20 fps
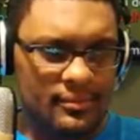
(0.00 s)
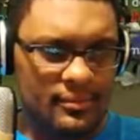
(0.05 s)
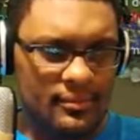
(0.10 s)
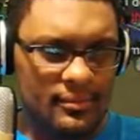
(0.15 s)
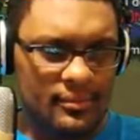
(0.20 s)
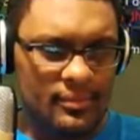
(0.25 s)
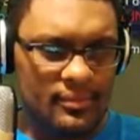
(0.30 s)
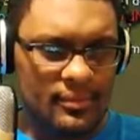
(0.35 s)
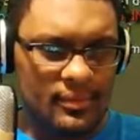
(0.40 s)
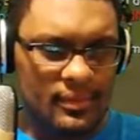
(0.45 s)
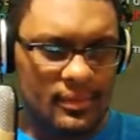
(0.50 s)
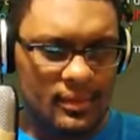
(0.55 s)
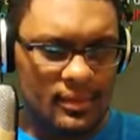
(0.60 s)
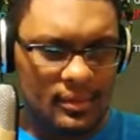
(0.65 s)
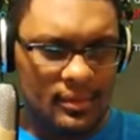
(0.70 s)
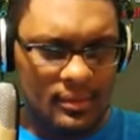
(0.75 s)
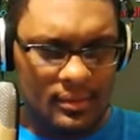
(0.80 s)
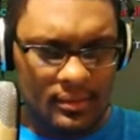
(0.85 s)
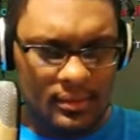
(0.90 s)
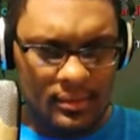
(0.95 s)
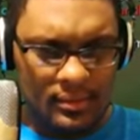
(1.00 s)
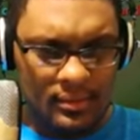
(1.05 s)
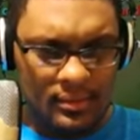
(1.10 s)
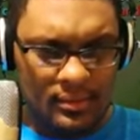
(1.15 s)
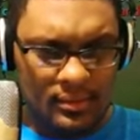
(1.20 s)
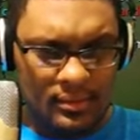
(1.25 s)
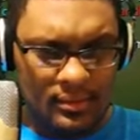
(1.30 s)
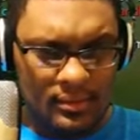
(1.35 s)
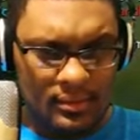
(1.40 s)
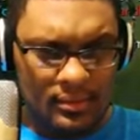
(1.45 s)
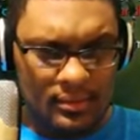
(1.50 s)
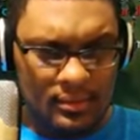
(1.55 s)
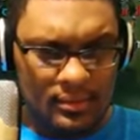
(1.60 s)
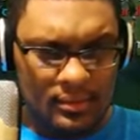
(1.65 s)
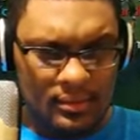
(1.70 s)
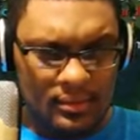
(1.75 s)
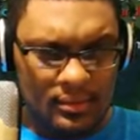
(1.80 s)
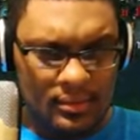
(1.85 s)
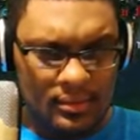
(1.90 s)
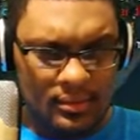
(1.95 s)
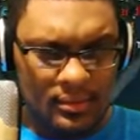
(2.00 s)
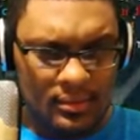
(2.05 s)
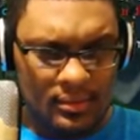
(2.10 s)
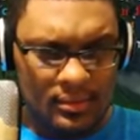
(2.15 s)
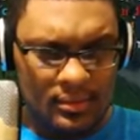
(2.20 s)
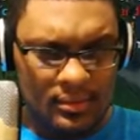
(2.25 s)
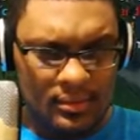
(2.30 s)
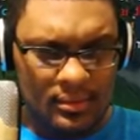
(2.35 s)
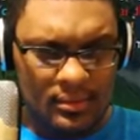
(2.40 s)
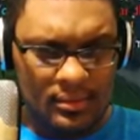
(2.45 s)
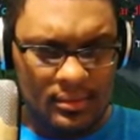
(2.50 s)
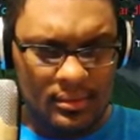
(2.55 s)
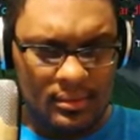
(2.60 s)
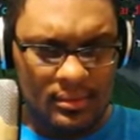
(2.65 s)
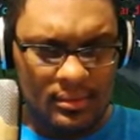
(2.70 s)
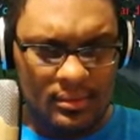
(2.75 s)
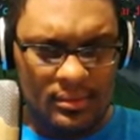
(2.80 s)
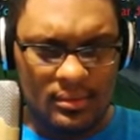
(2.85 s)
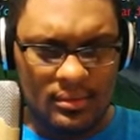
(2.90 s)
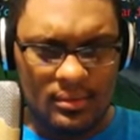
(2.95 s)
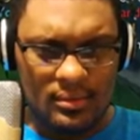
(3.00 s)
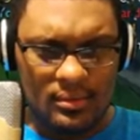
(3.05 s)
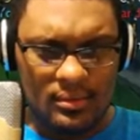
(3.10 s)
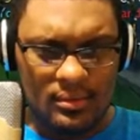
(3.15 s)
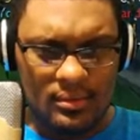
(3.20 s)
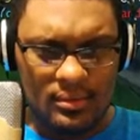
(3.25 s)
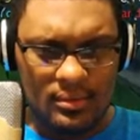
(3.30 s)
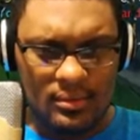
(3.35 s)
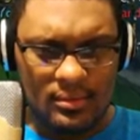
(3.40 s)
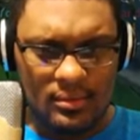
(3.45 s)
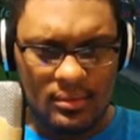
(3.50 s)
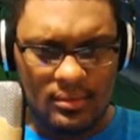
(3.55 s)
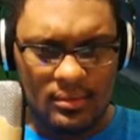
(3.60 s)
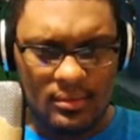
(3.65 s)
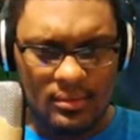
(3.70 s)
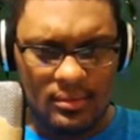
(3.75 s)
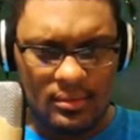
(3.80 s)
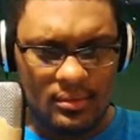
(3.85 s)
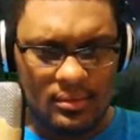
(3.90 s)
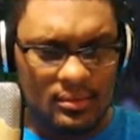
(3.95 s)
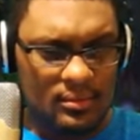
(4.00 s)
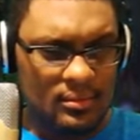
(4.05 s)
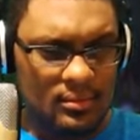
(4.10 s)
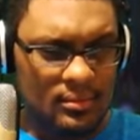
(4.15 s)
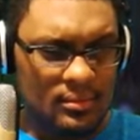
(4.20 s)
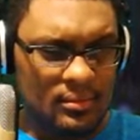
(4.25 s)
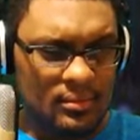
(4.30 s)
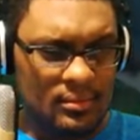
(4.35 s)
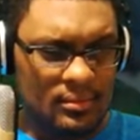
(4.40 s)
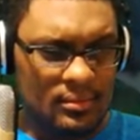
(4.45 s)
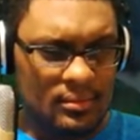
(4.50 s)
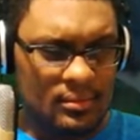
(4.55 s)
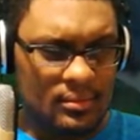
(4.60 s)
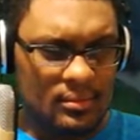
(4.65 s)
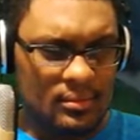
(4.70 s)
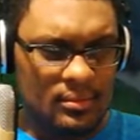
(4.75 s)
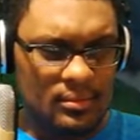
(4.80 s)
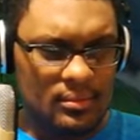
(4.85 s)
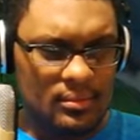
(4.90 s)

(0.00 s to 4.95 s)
Nobody speaks.